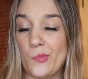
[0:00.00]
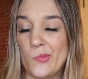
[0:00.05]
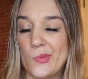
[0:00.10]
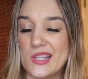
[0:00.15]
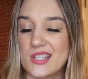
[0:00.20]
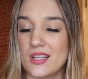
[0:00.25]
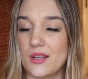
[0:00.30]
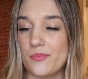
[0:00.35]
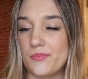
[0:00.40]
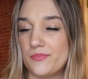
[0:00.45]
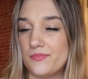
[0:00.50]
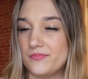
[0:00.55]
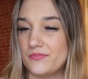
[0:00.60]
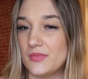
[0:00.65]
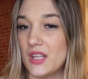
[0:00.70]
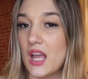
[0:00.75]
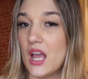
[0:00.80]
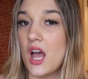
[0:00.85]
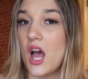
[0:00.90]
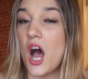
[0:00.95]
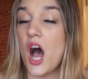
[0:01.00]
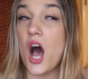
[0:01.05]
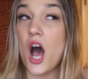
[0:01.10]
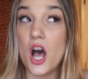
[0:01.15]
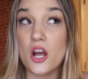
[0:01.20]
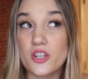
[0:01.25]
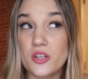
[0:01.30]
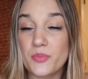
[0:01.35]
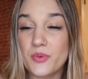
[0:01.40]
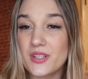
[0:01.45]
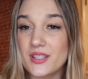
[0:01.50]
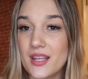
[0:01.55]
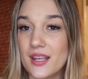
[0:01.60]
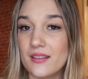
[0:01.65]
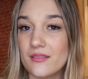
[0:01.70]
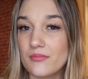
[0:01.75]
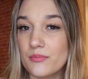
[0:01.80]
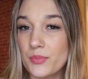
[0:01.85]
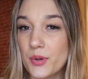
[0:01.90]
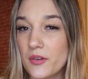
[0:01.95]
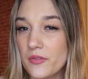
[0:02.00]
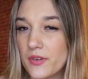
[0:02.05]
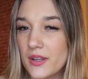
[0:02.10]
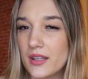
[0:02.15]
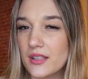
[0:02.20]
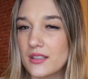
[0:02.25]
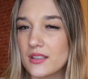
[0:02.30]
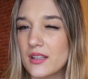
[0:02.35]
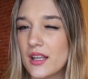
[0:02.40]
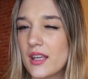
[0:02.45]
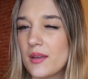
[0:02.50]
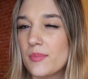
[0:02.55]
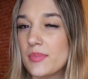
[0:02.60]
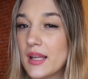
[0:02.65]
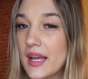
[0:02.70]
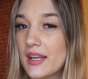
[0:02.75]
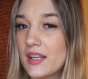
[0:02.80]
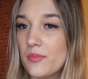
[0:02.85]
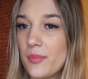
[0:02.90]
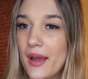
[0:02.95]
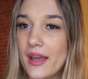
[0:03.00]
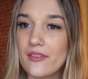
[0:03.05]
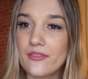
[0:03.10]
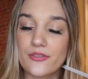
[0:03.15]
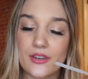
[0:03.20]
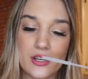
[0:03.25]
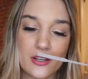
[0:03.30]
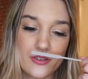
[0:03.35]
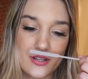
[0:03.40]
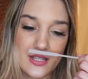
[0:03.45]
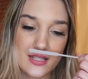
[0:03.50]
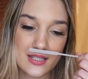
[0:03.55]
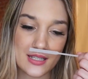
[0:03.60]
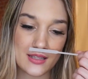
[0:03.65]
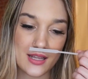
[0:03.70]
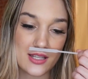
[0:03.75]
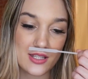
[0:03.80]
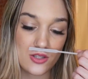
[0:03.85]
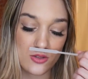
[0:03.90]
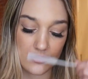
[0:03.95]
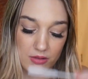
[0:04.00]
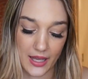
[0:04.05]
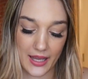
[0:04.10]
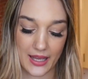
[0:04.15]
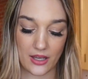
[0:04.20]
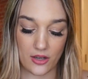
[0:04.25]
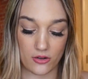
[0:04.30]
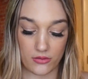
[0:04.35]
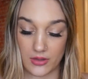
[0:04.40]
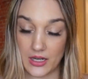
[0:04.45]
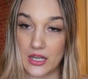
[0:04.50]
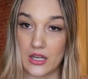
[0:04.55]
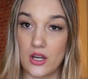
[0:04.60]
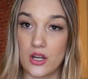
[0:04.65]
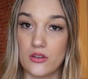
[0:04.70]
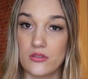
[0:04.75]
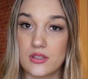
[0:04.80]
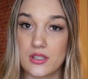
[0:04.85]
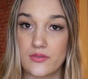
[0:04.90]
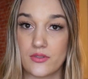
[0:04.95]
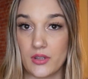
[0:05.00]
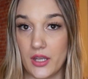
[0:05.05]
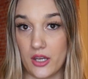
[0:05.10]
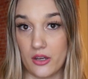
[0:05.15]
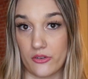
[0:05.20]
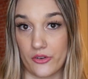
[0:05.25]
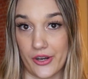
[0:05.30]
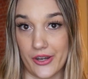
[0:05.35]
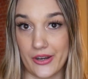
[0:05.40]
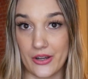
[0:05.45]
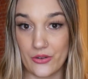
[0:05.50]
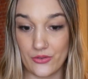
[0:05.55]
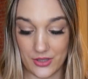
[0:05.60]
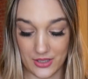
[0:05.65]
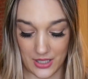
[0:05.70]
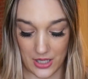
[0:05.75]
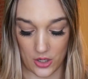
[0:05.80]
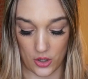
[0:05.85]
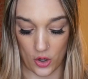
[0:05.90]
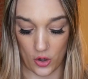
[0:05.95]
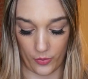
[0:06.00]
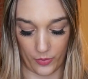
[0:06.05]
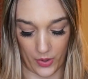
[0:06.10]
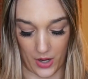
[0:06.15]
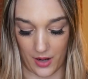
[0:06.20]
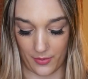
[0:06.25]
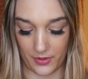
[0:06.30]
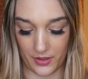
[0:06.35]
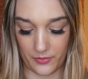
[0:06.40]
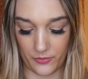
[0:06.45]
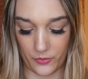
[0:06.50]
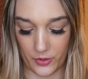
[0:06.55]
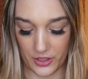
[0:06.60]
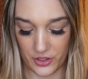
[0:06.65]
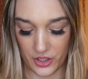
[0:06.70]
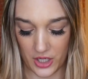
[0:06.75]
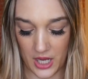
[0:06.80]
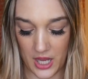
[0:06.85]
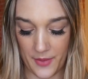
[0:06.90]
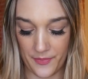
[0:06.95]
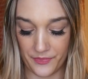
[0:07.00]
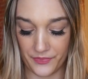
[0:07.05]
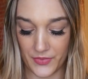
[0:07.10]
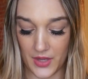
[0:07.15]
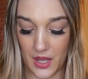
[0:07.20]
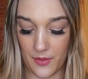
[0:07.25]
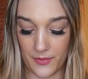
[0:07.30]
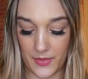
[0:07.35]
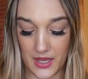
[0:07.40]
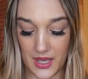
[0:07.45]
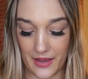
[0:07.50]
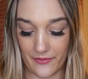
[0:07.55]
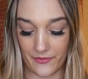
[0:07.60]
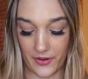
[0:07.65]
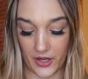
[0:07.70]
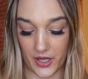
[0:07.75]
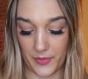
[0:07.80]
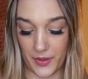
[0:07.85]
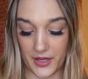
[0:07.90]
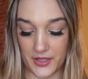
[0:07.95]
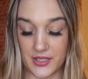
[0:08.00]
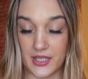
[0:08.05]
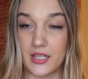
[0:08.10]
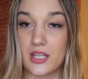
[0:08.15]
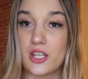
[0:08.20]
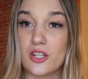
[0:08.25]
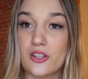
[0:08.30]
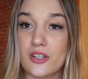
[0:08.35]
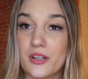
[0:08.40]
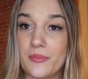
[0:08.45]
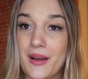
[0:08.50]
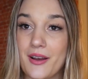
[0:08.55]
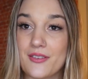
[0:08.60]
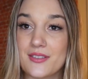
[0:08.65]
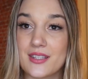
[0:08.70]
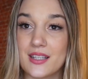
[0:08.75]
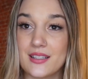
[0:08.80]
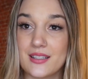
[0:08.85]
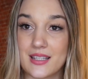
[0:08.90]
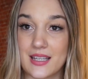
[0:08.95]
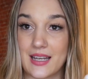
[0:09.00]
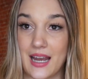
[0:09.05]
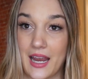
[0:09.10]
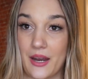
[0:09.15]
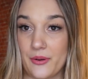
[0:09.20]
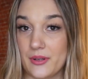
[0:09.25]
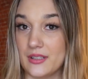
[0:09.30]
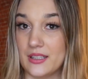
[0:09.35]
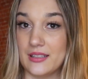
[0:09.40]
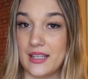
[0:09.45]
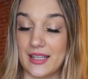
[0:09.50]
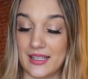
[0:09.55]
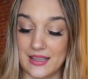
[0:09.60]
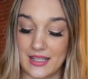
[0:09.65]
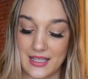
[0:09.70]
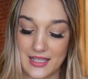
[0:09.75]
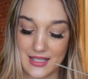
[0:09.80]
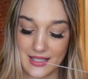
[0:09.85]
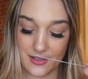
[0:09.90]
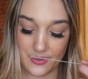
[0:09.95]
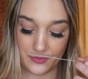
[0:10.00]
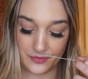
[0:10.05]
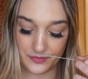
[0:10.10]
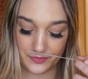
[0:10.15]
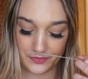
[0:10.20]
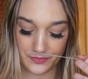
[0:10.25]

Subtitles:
is a 100% perfect like blind buy fragrance unless you like green notes. If you like green notes, then no problem, which me, I'm very particular about scents, and I really like this.